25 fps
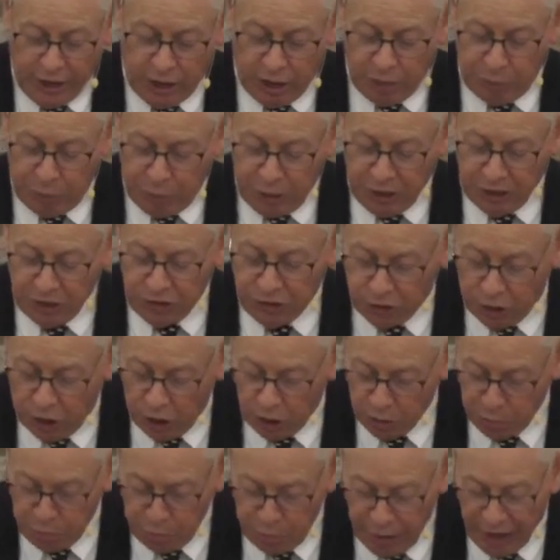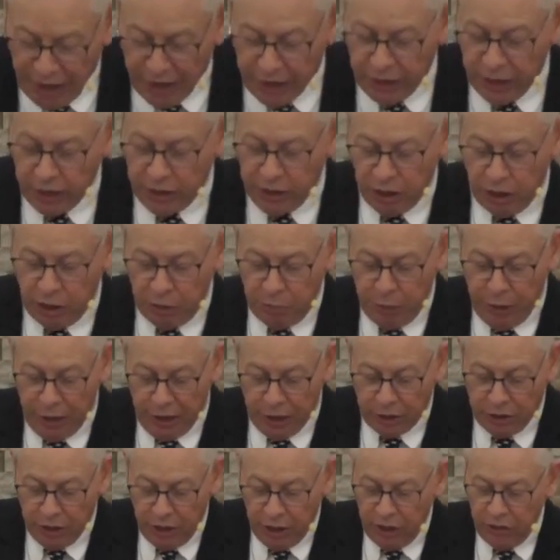be dogmatic
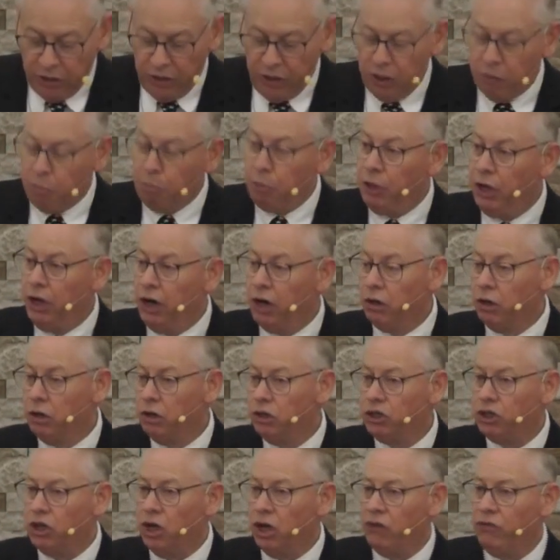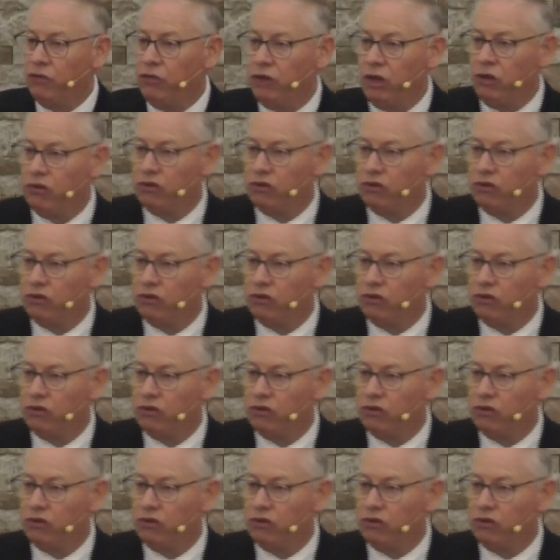about the appearance of these